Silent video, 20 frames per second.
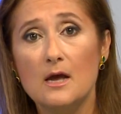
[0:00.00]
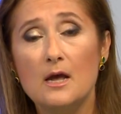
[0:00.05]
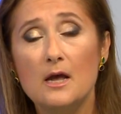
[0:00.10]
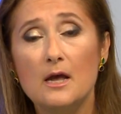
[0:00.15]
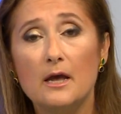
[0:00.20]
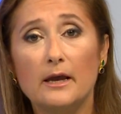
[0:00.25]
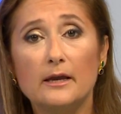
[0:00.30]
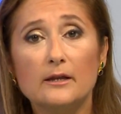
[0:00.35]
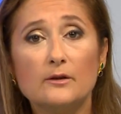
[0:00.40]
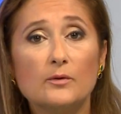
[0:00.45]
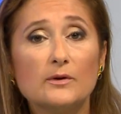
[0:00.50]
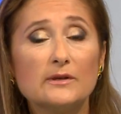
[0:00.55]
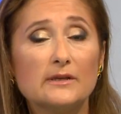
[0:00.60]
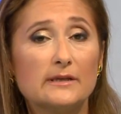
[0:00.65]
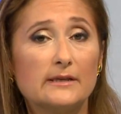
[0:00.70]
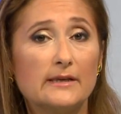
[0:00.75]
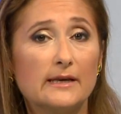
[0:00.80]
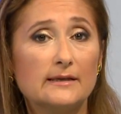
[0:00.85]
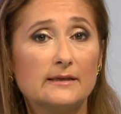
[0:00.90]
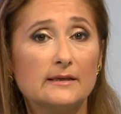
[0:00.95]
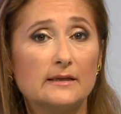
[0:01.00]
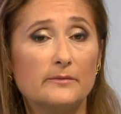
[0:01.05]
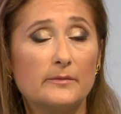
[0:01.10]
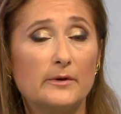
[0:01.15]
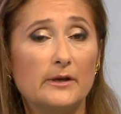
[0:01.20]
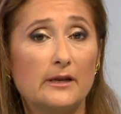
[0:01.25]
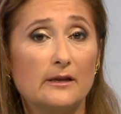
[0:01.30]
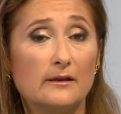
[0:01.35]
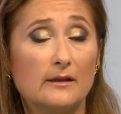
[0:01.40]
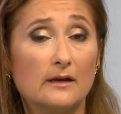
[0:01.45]
It was a
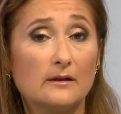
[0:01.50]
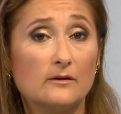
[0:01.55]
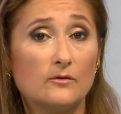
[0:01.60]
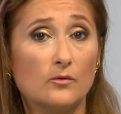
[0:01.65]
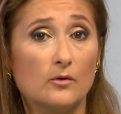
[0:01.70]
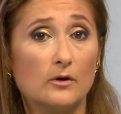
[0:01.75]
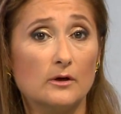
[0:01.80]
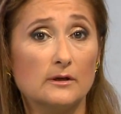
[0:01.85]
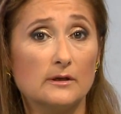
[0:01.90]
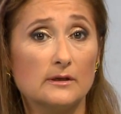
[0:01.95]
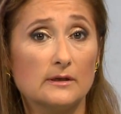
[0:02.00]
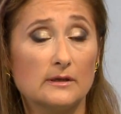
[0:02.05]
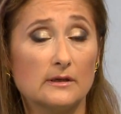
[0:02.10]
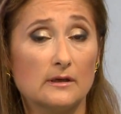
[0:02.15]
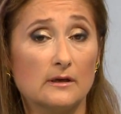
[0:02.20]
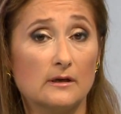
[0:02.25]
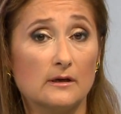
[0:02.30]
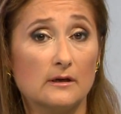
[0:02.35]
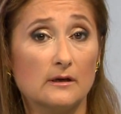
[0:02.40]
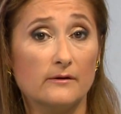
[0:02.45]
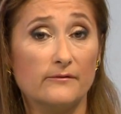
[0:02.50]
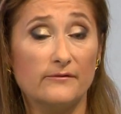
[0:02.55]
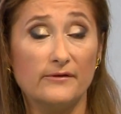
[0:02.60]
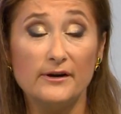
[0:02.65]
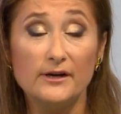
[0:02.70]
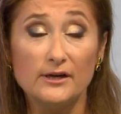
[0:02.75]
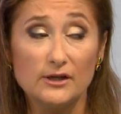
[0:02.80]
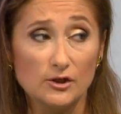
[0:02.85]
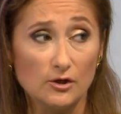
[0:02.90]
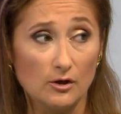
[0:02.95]
testimony that was
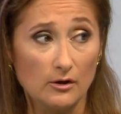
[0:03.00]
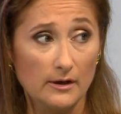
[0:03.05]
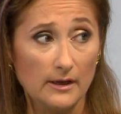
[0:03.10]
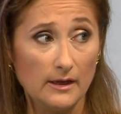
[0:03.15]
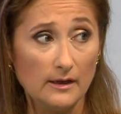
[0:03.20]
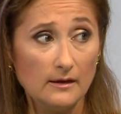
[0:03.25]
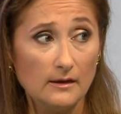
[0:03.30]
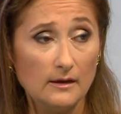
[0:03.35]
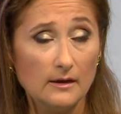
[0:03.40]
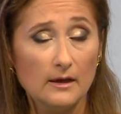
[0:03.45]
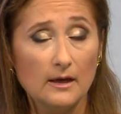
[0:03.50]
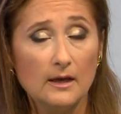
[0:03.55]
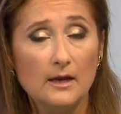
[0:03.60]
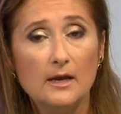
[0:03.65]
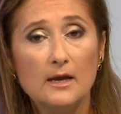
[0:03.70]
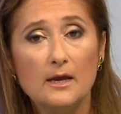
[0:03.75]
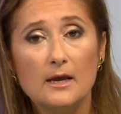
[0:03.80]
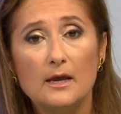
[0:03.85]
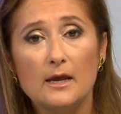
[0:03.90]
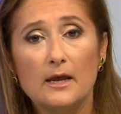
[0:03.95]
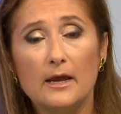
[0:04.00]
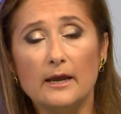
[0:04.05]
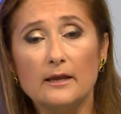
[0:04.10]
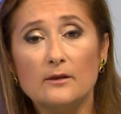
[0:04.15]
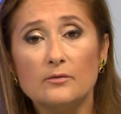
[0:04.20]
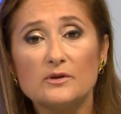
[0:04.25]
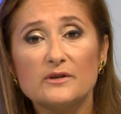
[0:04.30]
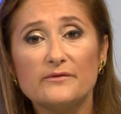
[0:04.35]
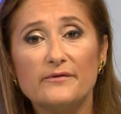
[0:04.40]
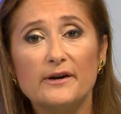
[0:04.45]
very shocking. It
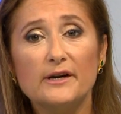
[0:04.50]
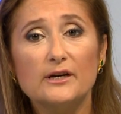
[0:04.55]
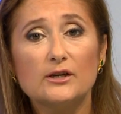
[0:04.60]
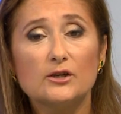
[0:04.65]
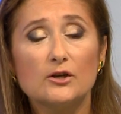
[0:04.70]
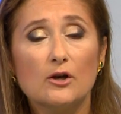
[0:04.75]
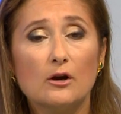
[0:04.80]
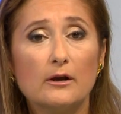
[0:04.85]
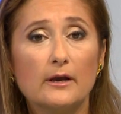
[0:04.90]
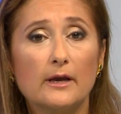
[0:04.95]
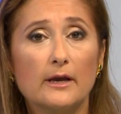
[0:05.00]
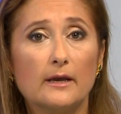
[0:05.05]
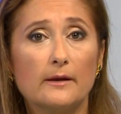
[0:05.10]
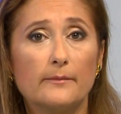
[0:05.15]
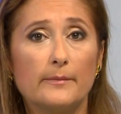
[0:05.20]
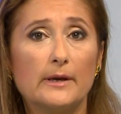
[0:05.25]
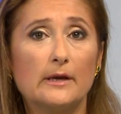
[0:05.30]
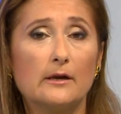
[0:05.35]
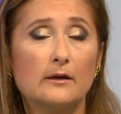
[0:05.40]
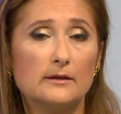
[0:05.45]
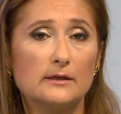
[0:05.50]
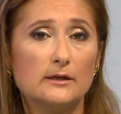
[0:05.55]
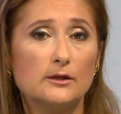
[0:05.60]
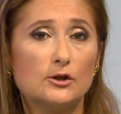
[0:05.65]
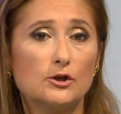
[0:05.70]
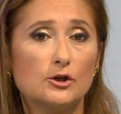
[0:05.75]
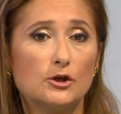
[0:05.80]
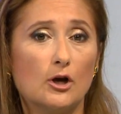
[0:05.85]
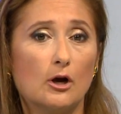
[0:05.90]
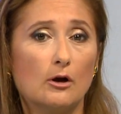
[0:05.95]
was very shocking because
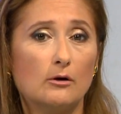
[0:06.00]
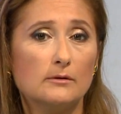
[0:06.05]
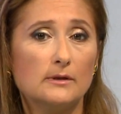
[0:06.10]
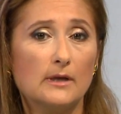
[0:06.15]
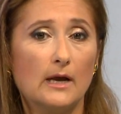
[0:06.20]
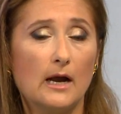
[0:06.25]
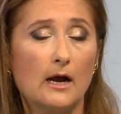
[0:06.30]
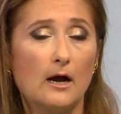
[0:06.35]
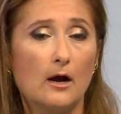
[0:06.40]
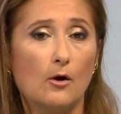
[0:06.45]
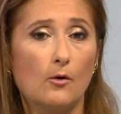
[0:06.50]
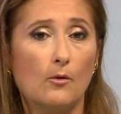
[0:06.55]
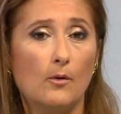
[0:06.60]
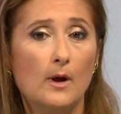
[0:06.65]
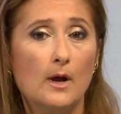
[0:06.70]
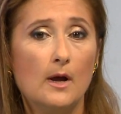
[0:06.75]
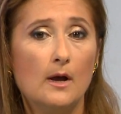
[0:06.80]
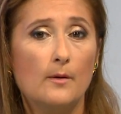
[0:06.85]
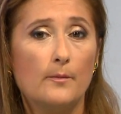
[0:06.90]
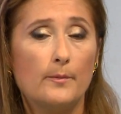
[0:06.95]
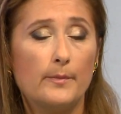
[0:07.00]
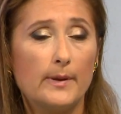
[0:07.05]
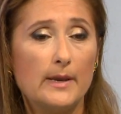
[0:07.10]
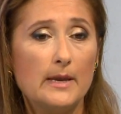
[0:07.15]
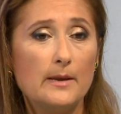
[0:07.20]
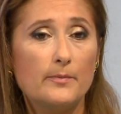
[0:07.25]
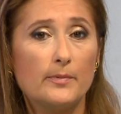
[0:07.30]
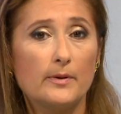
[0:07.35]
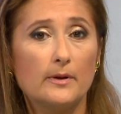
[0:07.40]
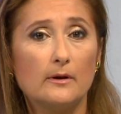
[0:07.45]
it showed how
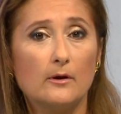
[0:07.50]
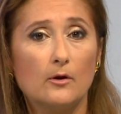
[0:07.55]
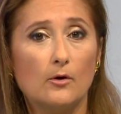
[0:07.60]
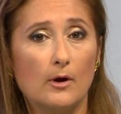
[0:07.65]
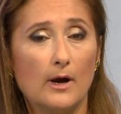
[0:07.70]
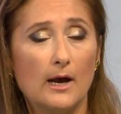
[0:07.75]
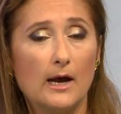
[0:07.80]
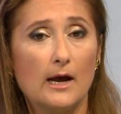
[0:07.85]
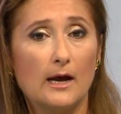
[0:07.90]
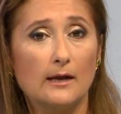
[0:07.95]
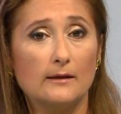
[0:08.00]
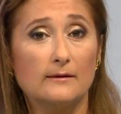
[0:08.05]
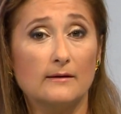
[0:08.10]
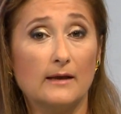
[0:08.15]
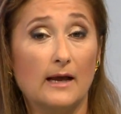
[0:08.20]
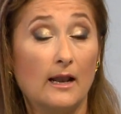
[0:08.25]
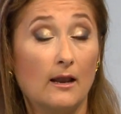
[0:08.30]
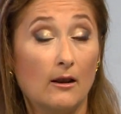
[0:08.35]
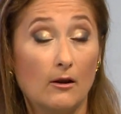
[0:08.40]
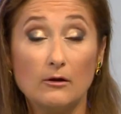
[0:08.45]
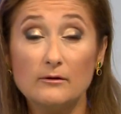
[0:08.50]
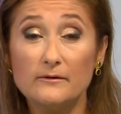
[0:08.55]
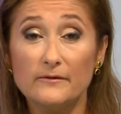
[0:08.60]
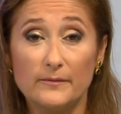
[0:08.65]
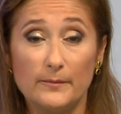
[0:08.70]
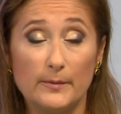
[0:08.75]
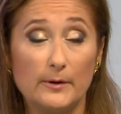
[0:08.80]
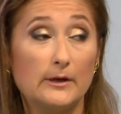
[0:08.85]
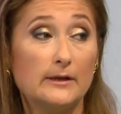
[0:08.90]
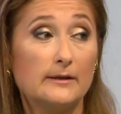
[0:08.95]
people who had a lot
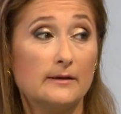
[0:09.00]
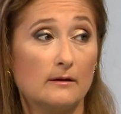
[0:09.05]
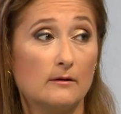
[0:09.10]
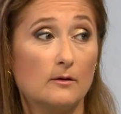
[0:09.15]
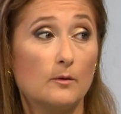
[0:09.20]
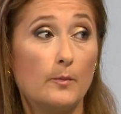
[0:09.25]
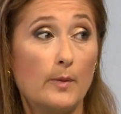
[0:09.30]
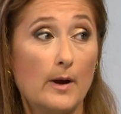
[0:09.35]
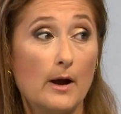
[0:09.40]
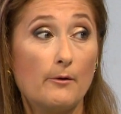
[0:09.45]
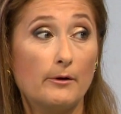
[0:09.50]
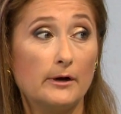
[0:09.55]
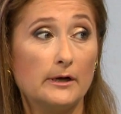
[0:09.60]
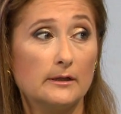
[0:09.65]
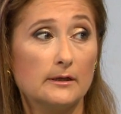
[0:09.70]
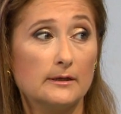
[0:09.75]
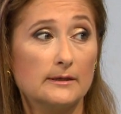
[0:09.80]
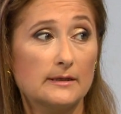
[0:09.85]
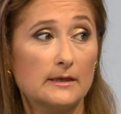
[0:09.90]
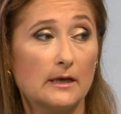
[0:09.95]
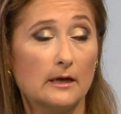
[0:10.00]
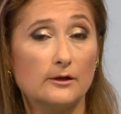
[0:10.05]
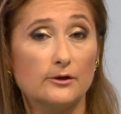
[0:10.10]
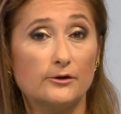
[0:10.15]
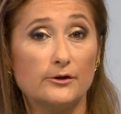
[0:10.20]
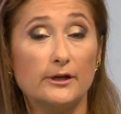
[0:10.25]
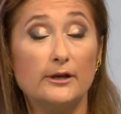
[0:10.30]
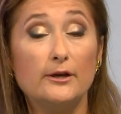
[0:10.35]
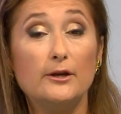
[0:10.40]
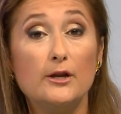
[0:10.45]
of political power in this
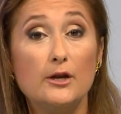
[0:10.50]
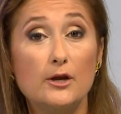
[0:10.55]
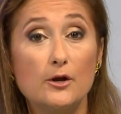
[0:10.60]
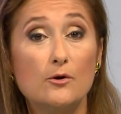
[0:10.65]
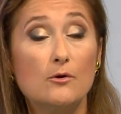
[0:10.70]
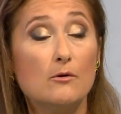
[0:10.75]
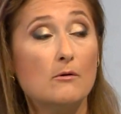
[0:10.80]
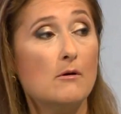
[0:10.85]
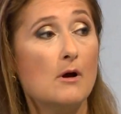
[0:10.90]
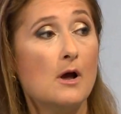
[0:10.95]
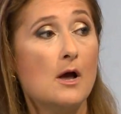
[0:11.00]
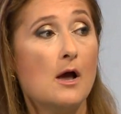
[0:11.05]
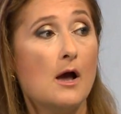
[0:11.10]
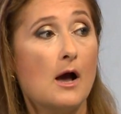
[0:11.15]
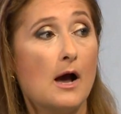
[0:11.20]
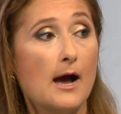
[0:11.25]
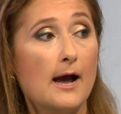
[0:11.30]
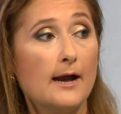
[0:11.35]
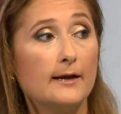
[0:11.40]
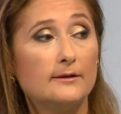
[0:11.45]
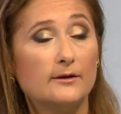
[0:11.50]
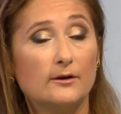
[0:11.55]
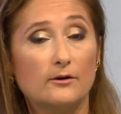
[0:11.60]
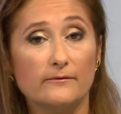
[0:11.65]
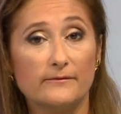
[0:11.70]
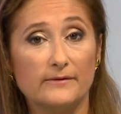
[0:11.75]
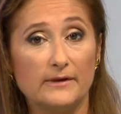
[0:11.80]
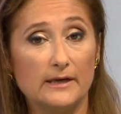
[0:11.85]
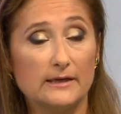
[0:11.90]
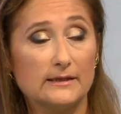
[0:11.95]
country knew either
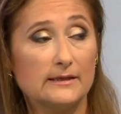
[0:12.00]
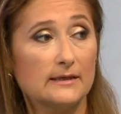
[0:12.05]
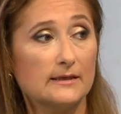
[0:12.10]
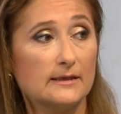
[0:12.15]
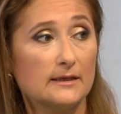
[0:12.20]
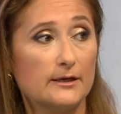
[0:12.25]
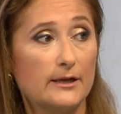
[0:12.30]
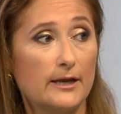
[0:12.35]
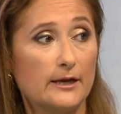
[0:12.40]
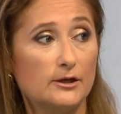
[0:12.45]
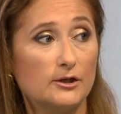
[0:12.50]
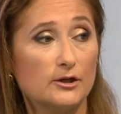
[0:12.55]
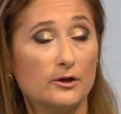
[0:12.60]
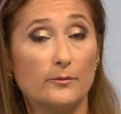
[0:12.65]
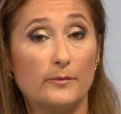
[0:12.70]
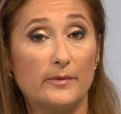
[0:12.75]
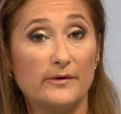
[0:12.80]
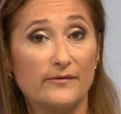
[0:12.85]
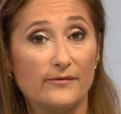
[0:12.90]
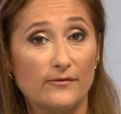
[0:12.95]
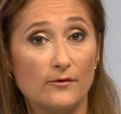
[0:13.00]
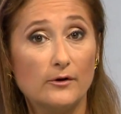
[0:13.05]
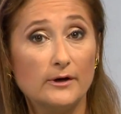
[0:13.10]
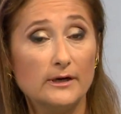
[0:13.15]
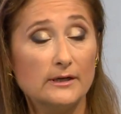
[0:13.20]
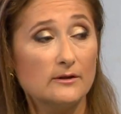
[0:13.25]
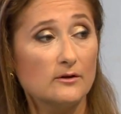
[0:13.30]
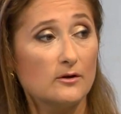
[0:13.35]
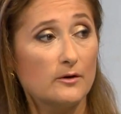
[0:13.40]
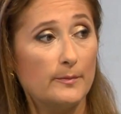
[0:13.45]
of the assassination before
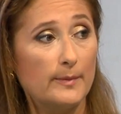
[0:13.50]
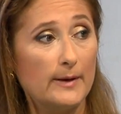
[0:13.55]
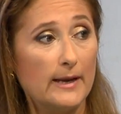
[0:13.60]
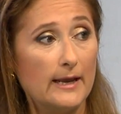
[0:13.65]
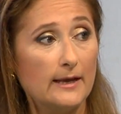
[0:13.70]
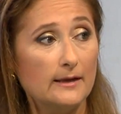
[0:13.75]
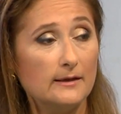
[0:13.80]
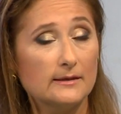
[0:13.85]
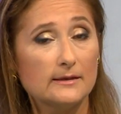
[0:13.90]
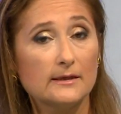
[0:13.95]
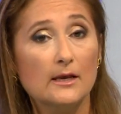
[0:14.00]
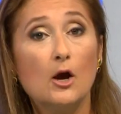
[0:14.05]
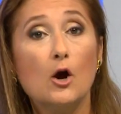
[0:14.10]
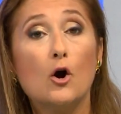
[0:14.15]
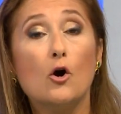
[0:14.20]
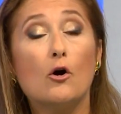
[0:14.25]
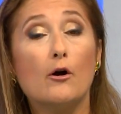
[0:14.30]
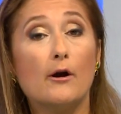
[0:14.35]
it took place or